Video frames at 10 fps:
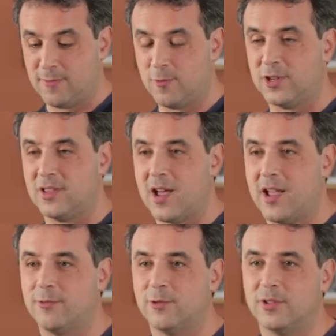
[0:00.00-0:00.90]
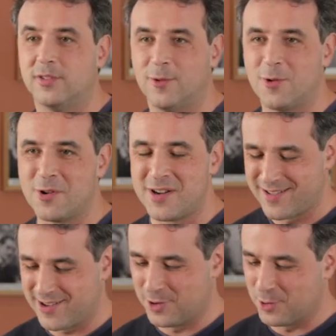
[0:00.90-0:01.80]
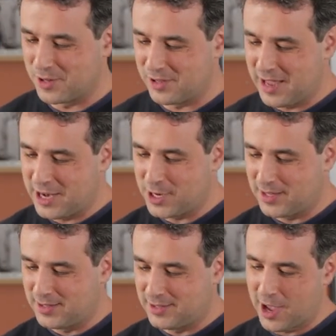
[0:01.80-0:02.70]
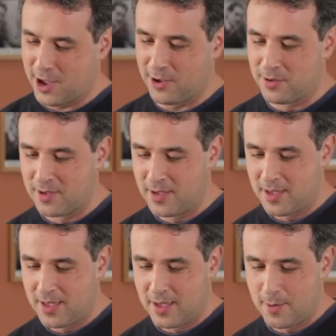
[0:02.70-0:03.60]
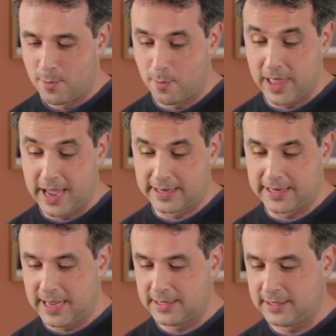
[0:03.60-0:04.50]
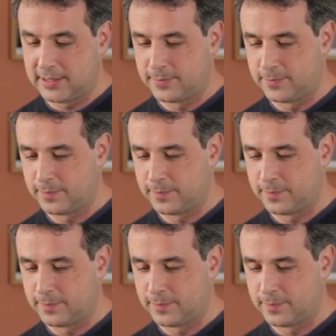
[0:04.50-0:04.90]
49-44, congratulations, say black takes.